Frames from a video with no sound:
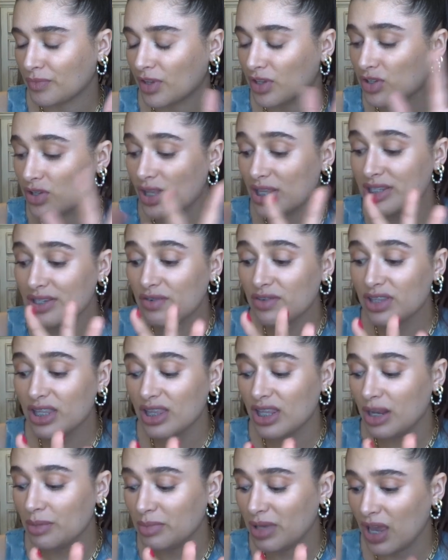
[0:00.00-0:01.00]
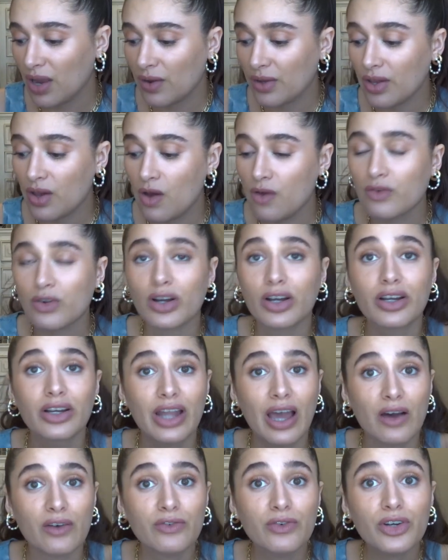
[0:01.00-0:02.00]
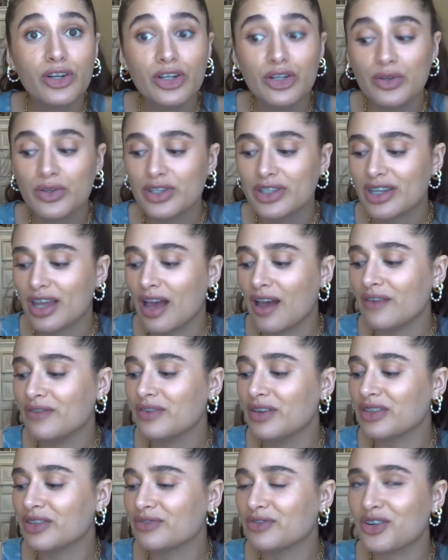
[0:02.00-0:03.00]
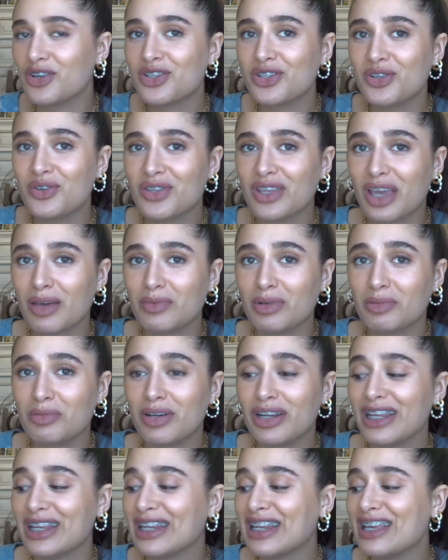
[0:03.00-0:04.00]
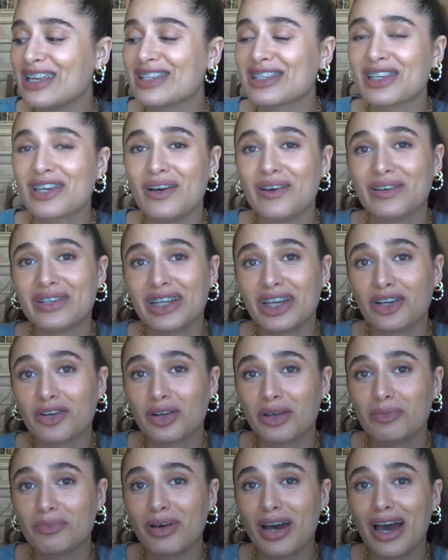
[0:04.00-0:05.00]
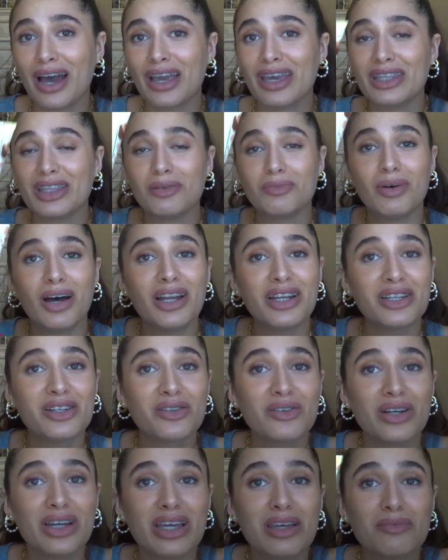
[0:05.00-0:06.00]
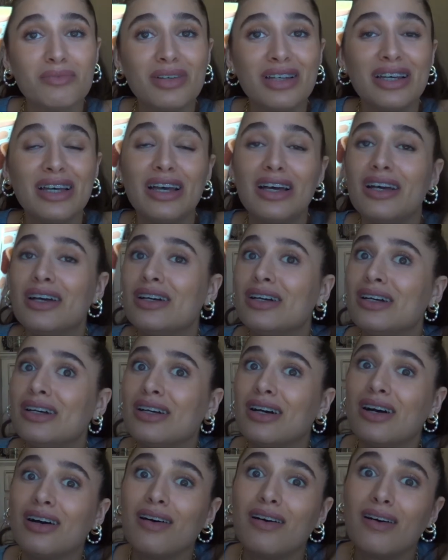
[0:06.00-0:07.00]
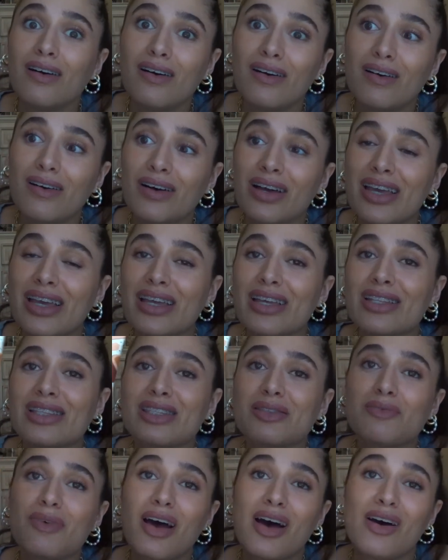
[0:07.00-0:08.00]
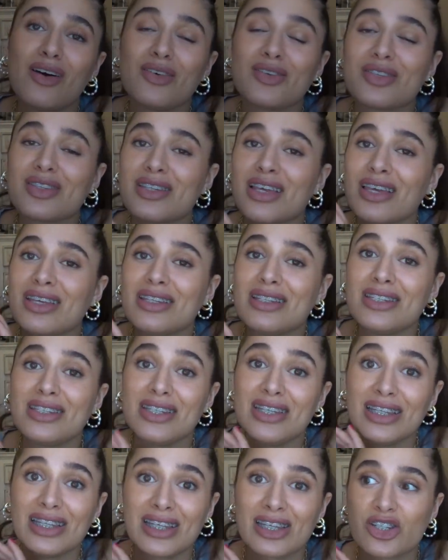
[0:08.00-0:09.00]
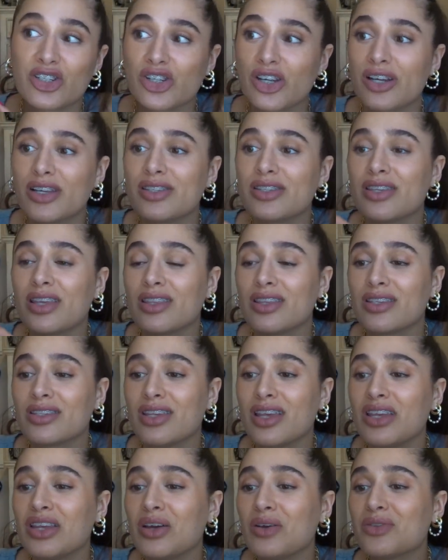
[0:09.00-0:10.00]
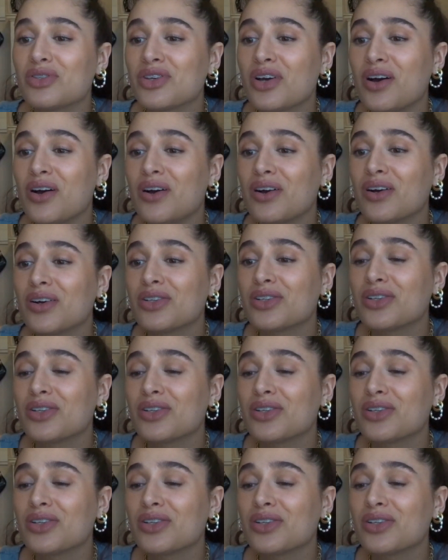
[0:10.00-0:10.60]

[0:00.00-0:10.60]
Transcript: so that's everything that I'm carrying over. Now for new stuff. The first new thing I'm gonna put in is coconut cream pie and the body cream. Oh, it smells delicious. The scent notes are